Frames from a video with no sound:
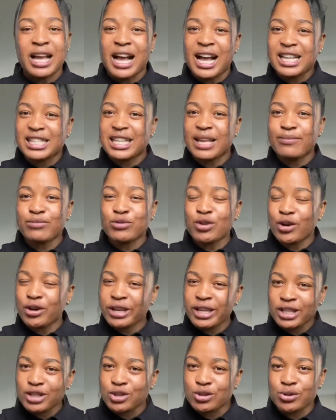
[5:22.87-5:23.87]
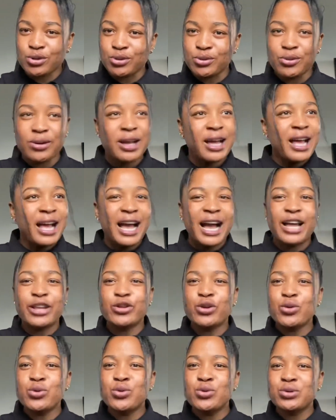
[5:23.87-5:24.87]
As I'm talking to you, I
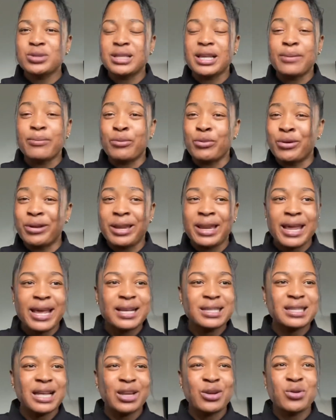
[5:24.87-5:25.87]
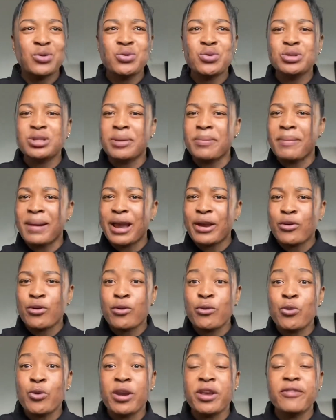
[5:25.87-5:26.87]
don't use a Munex, I don't use a
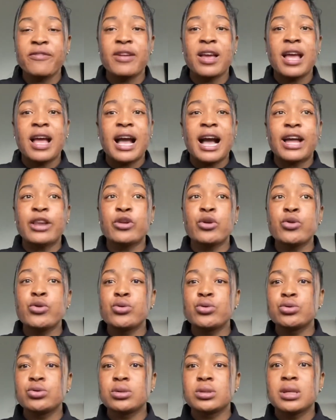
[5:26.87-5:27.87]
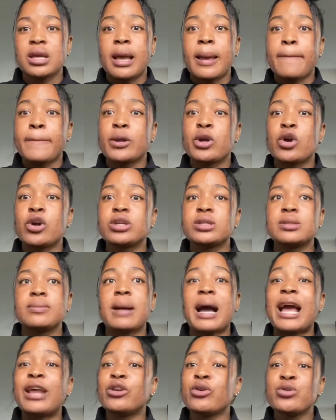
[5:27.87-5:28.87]
microwave, I don't use a
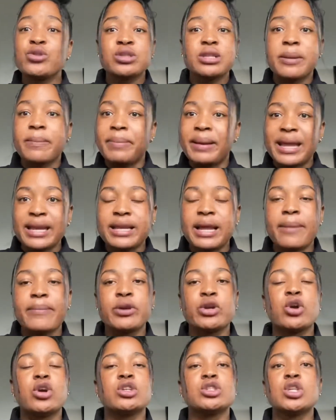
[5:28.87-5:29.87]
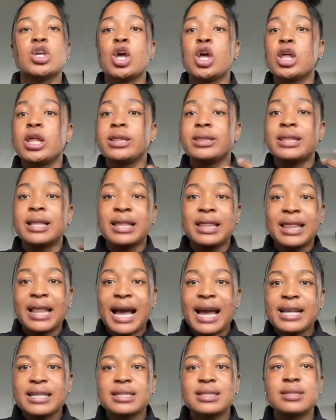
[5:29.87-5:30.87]
blender, because the
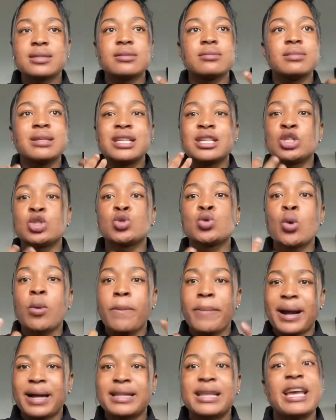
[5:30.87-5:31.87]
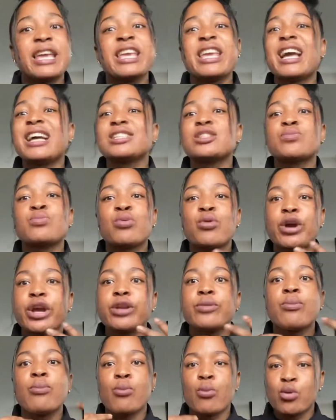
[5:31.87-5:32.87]
light is so bad that it has
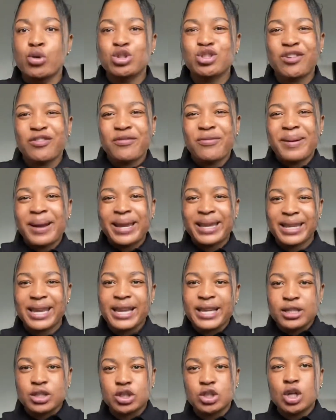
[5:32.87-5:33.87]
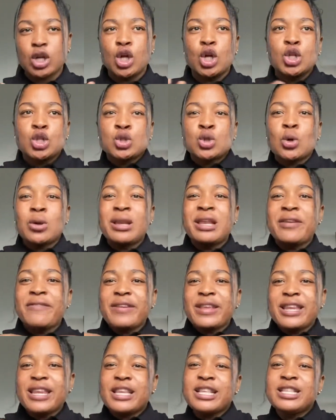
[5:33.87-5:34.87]
spoiled most of my things. So
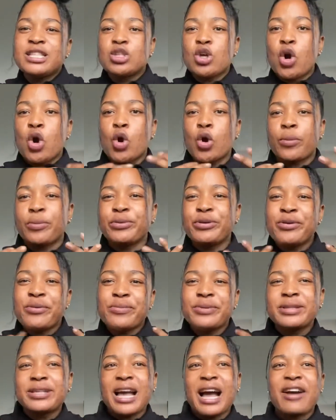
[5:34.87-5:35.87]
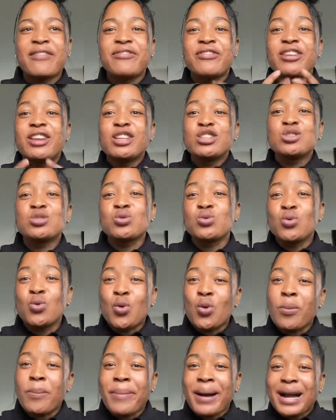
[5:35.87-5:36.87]
living in this uncompleted building, I've learned to
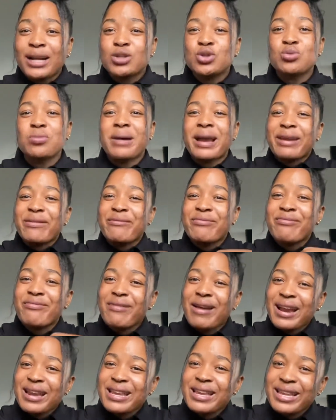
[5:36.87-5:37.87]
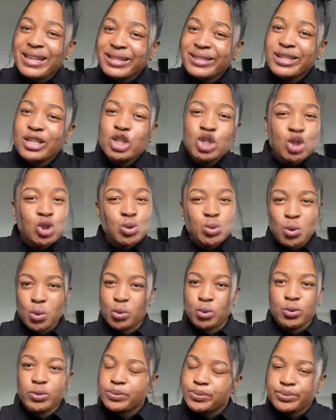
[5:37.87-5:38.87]
go back to my grinding
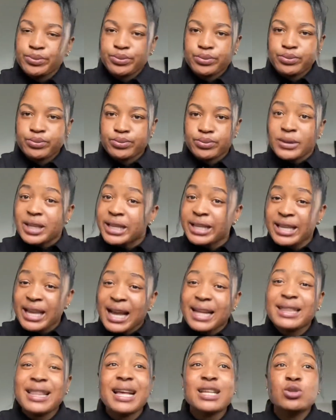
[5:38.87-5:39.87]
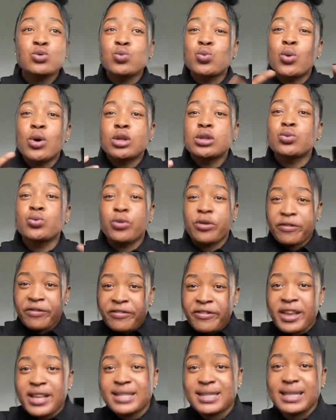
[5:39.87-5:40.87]
stone. Yeah, that's what we
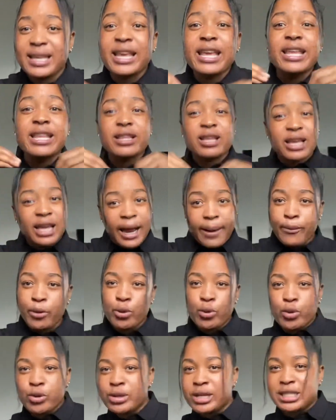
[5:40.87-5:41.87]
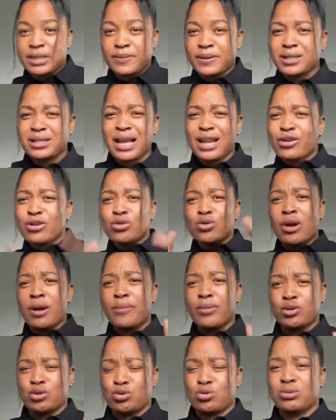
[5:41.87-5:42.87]
face in Cameroon, especially. I don't know
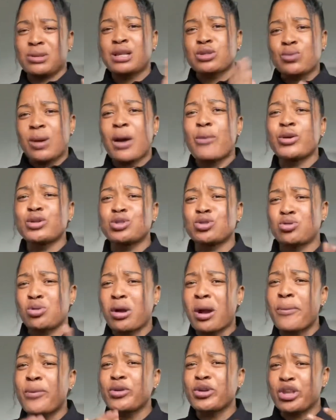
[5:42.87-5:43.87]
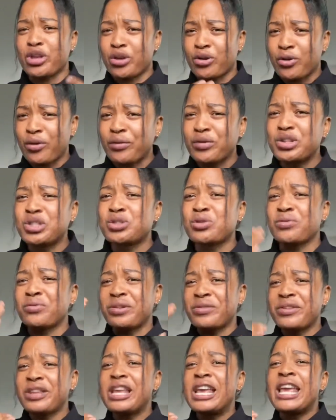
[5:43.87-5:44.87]
about you, that's what I want to talk about, the inconvenience of
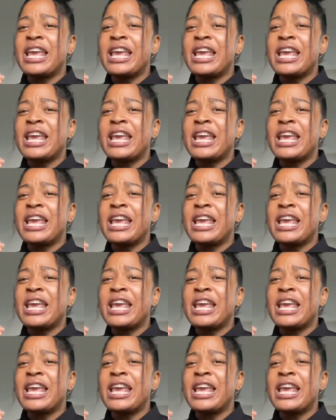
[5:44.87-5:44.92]
living